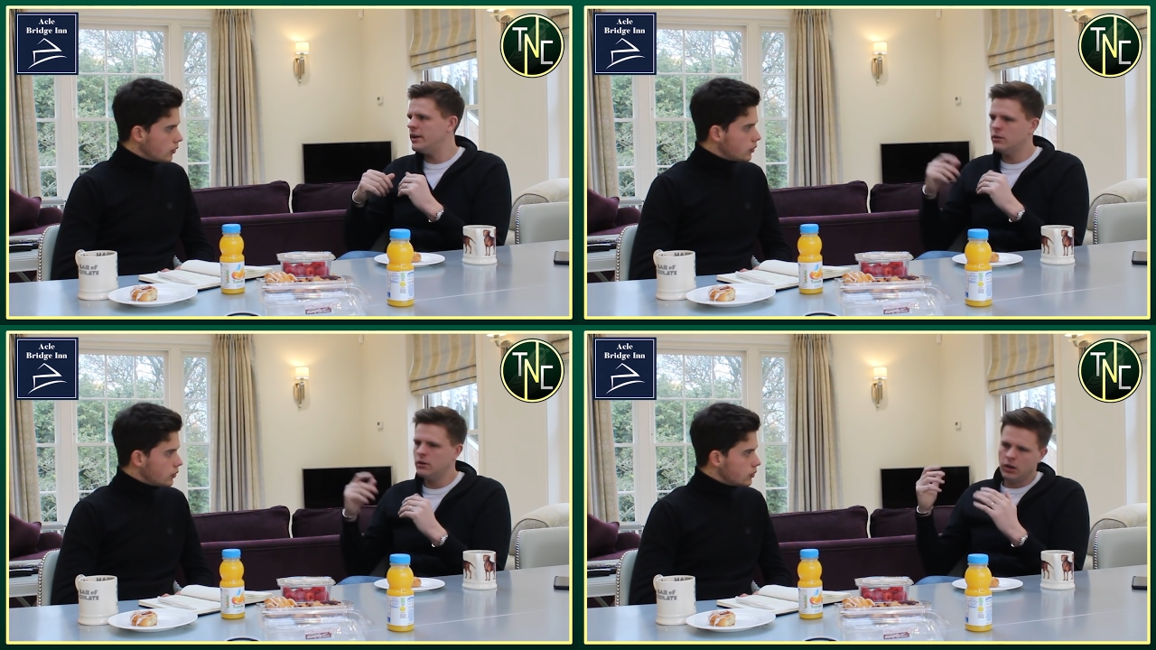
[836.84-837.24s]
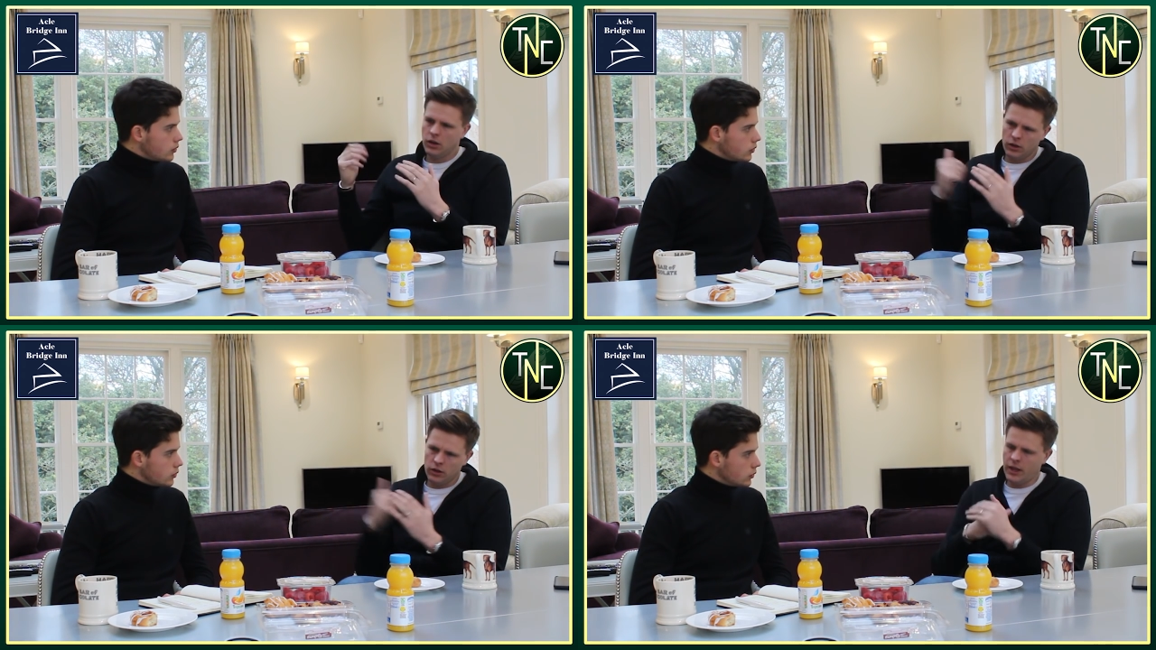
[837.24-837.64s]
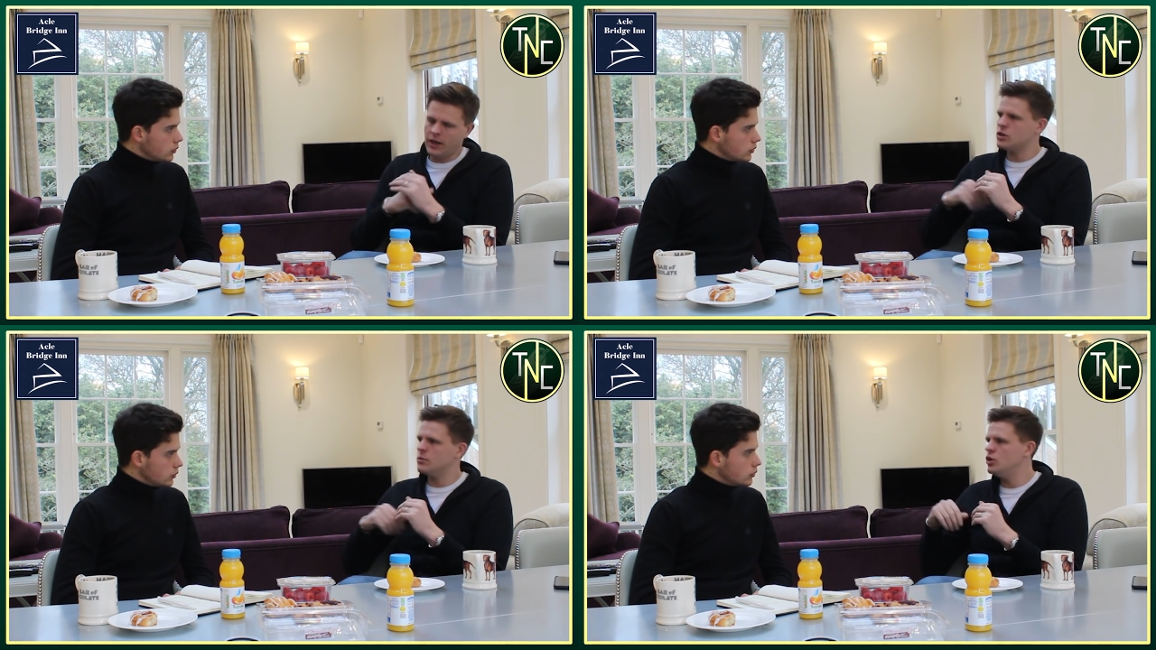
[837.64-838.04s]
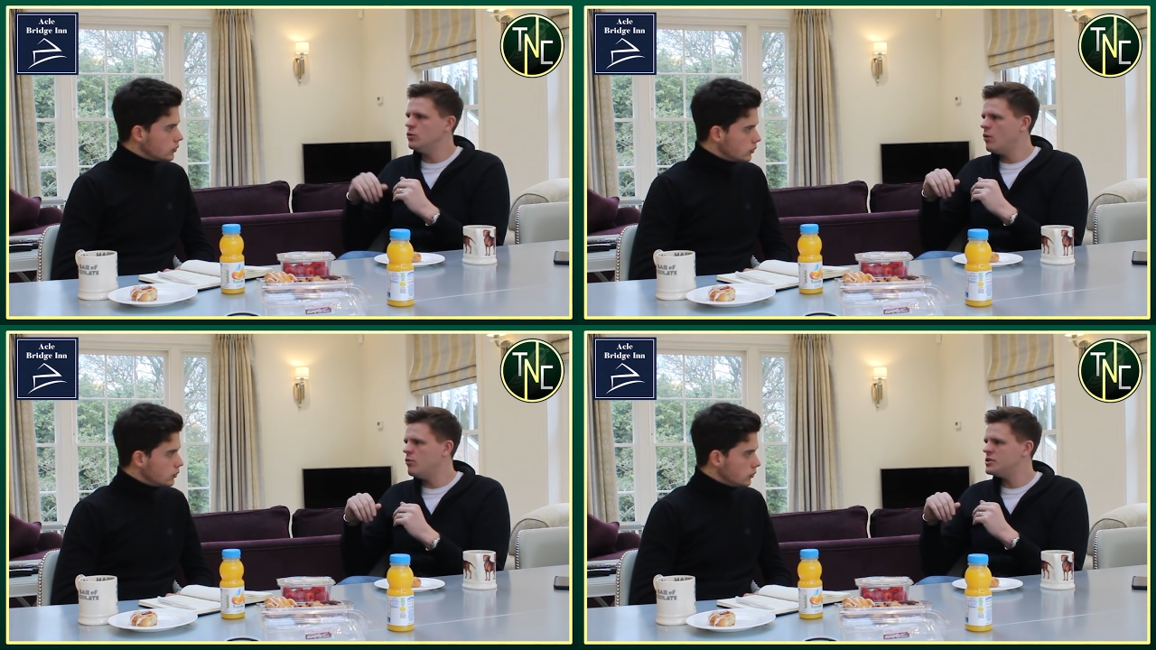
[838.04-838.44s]
Speaker 1: in, get some
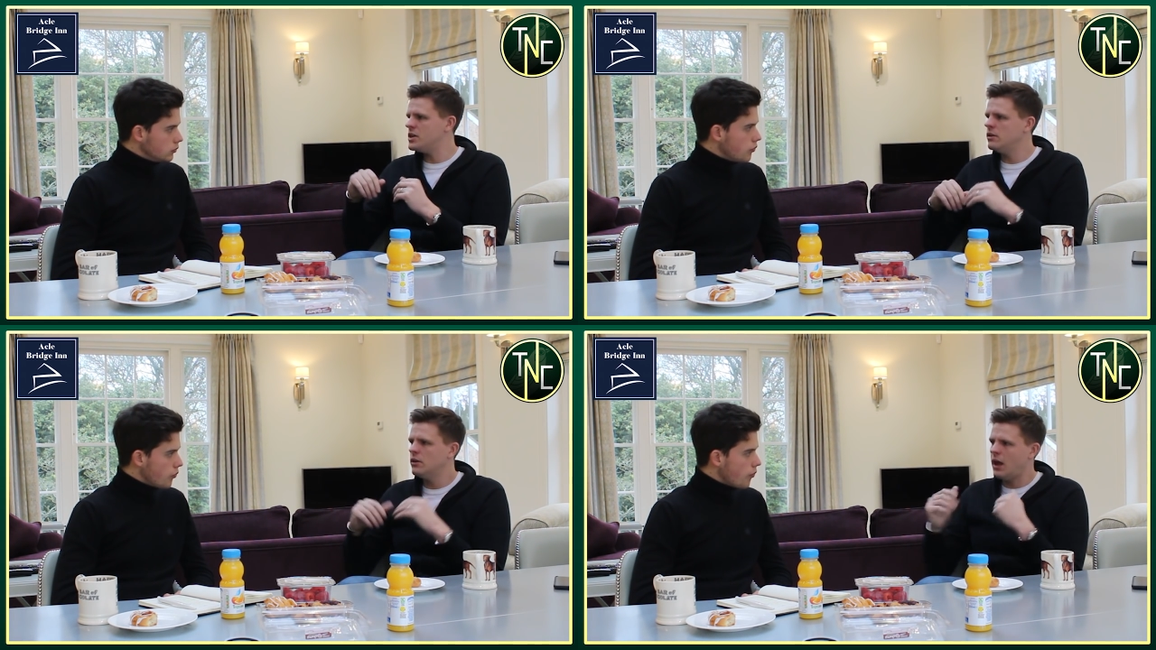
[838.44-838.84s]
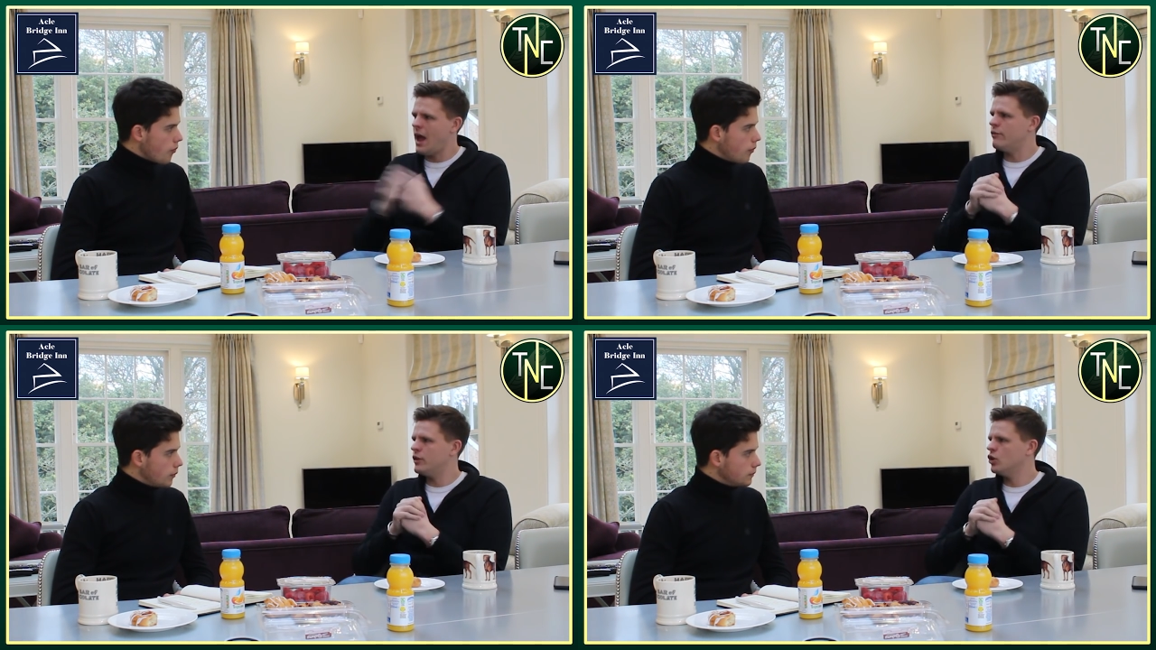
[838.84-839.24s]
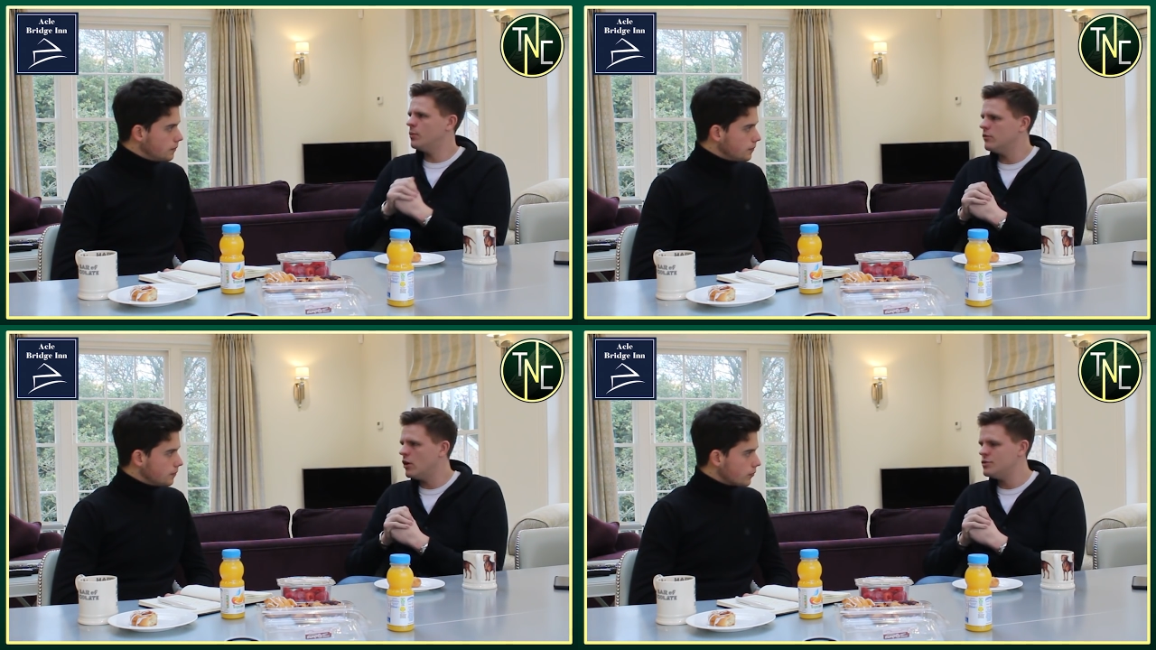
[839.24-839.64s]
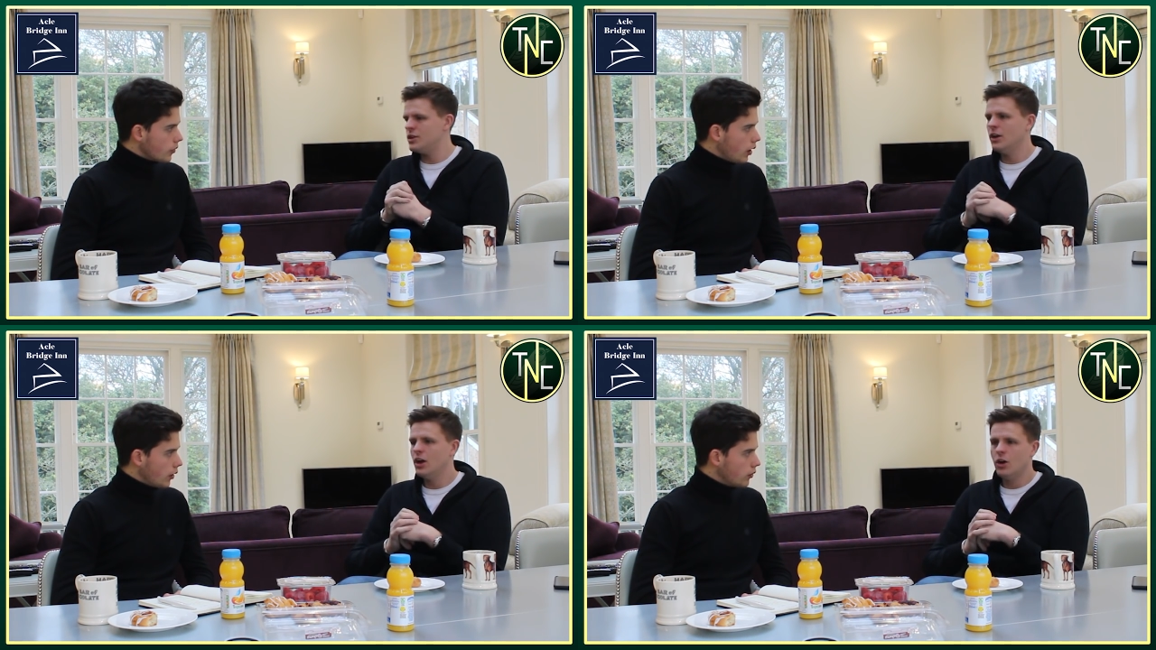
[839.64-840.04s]
new owners in, everything will be rosy. Yeah.